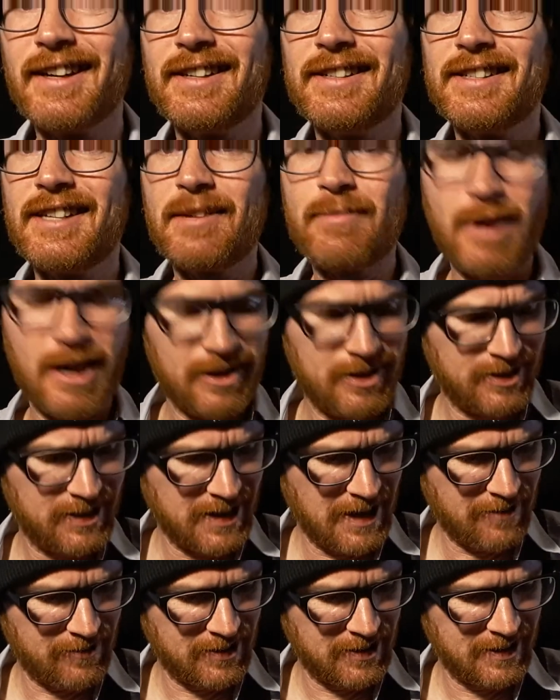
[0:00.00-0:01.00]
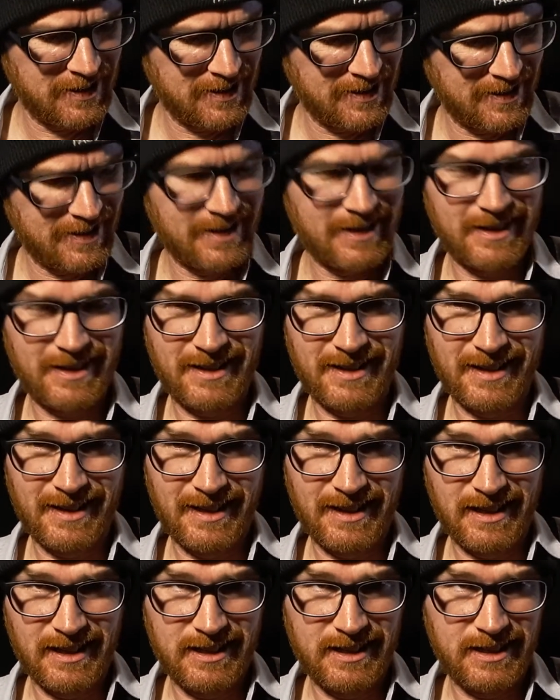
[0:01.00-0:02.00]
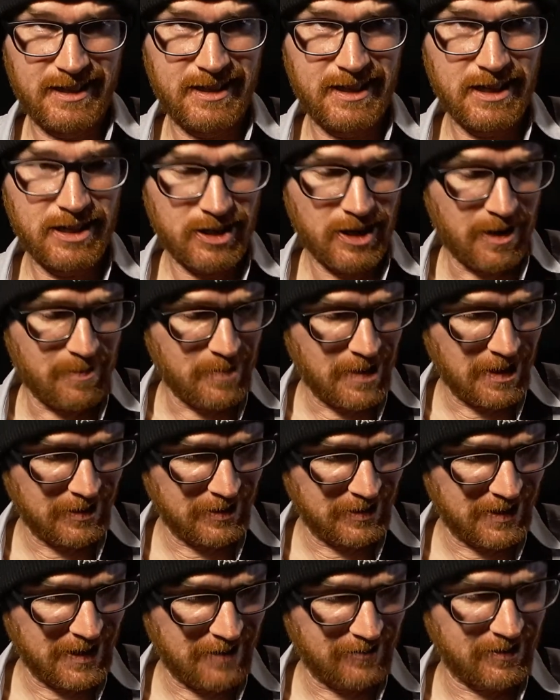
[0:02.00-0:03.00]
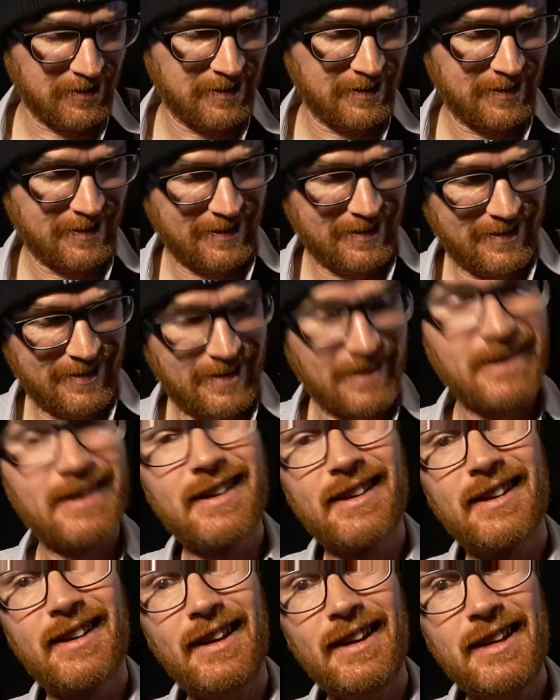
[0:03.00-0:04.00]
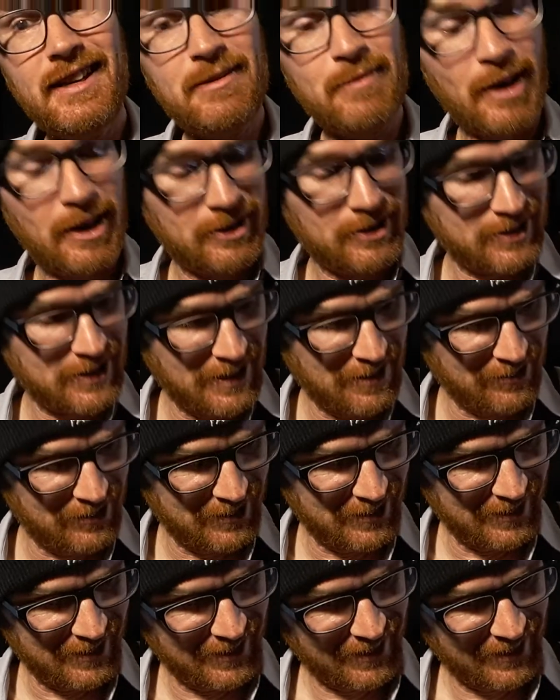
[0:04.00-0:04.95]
D minor 7, D sharp minor 7, E minor 7,